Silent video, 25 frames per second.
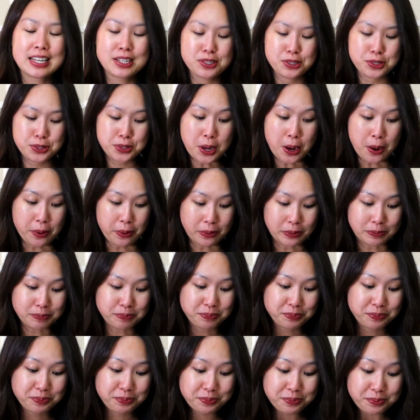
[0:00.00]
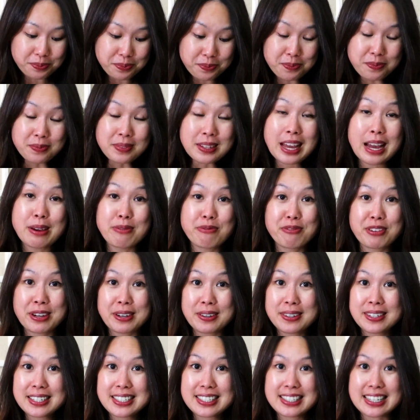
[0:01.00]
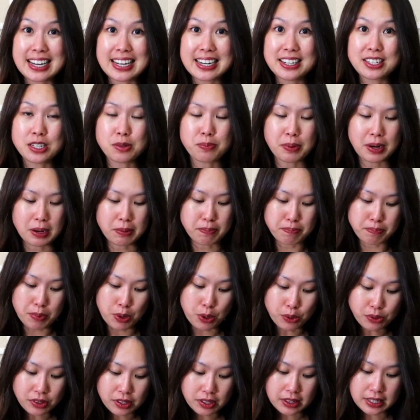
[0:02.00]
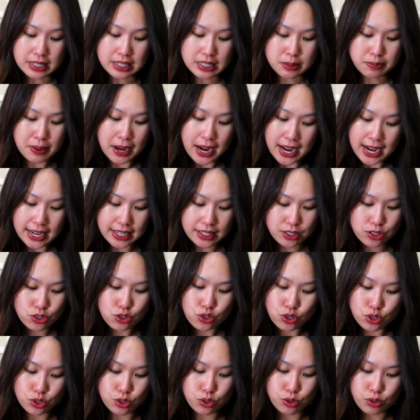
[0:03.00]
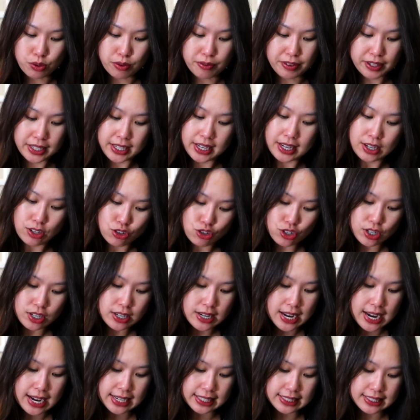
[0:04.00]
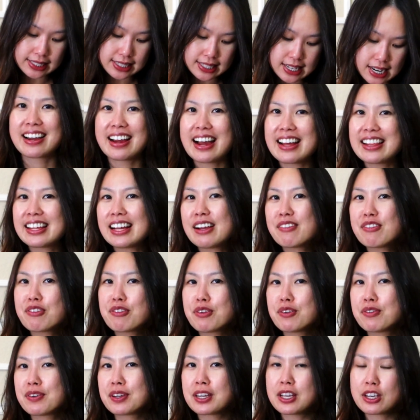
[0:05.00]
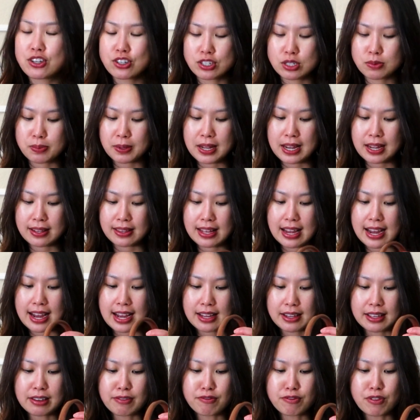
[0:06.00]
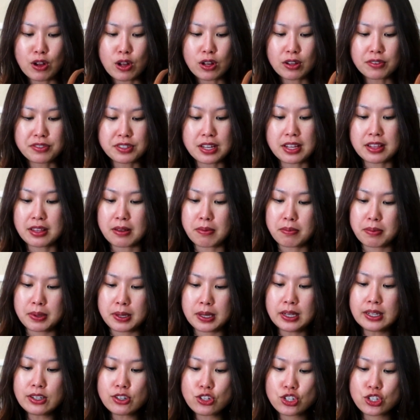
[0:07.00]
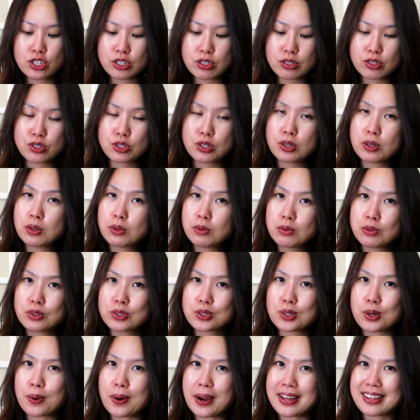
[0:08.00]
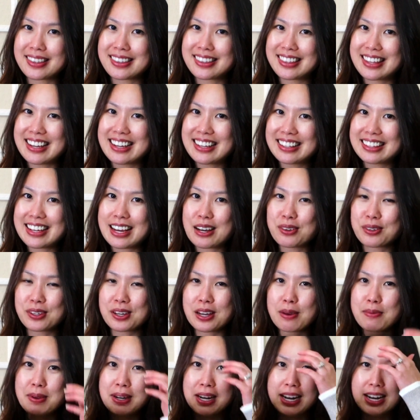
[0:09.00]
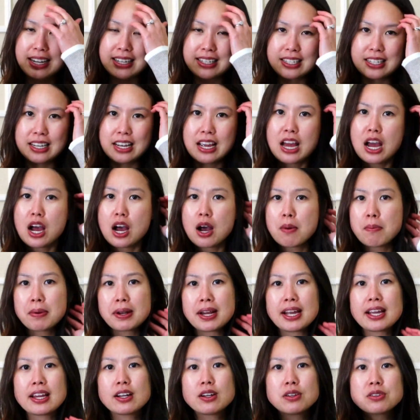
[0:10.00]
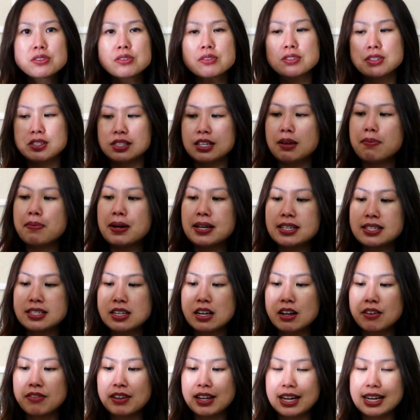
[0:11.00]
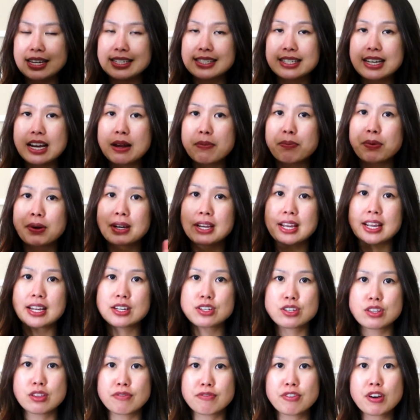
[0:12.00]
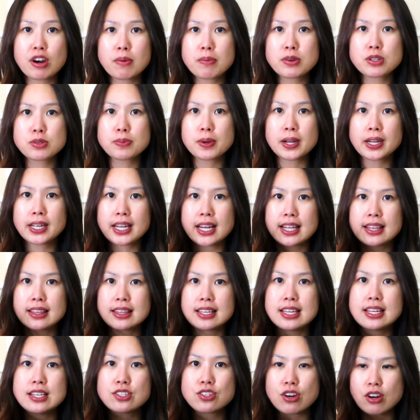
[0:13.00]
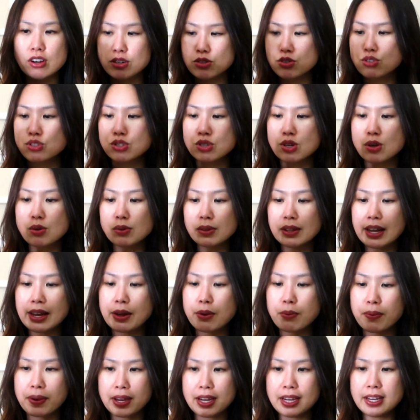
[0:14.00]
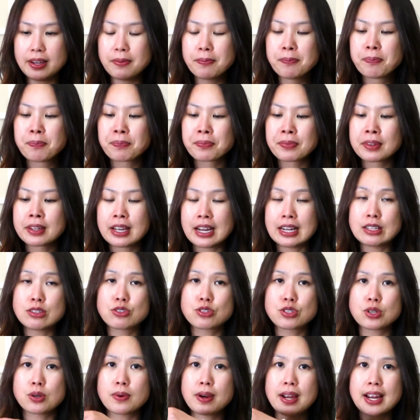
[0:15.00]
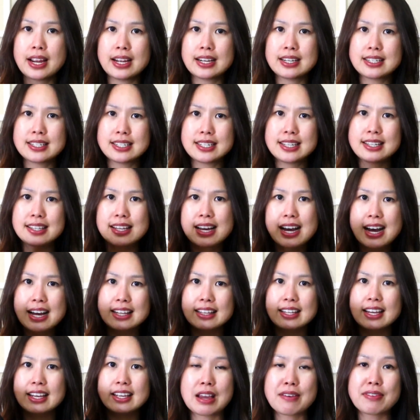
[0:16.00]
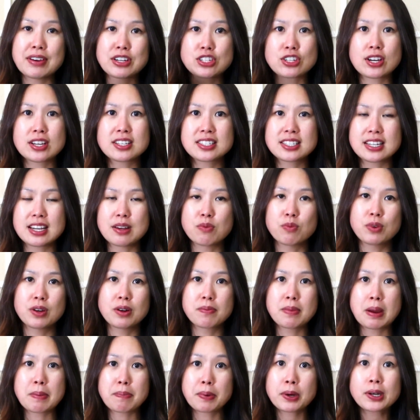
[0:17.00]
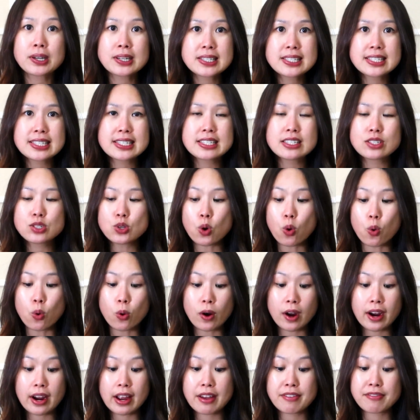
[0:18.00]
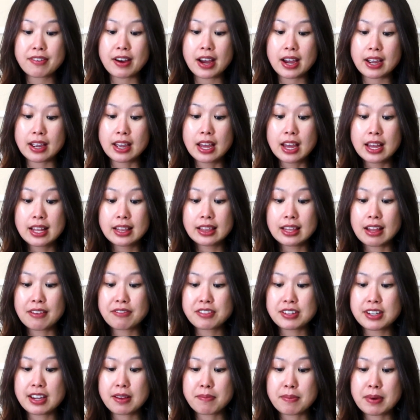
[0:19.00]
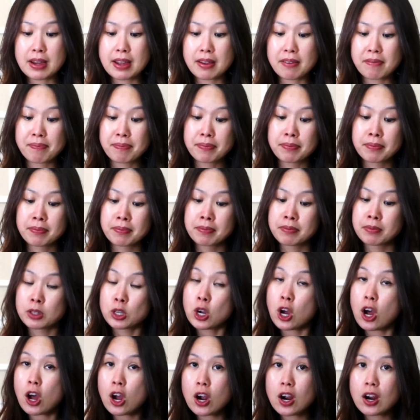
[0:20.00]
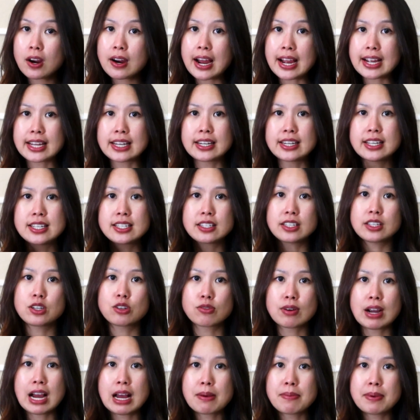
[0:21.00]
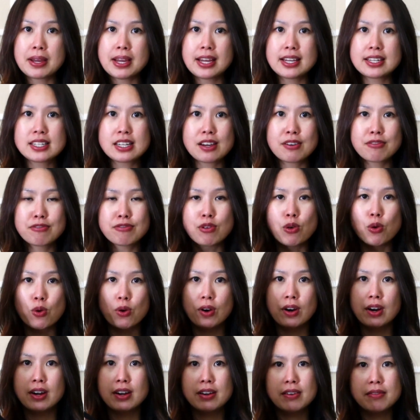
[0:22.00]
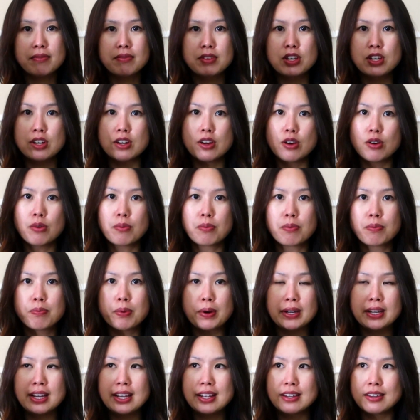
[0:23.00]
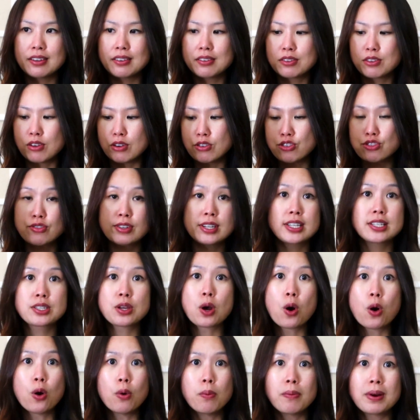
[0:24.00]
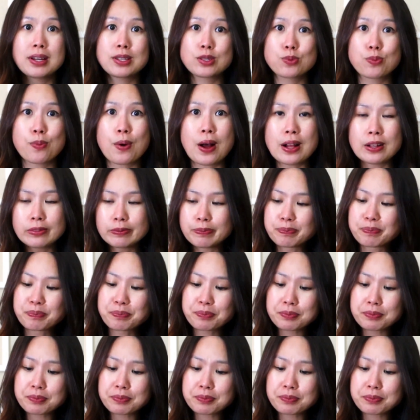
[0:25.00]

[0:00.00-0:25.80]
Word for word: So I'm very excited to bring both of these bags to vacation next. I think I have a few vacations planned that involves the beach soon, so I think that'll come in handy. But I can also see myself, like I said, bringing it to the farmer's market. These are so lightweight and so handy that like if I toss it in one of my purses or if I left it in my car, I can easily grab it for, you know, bringing groceries home as well.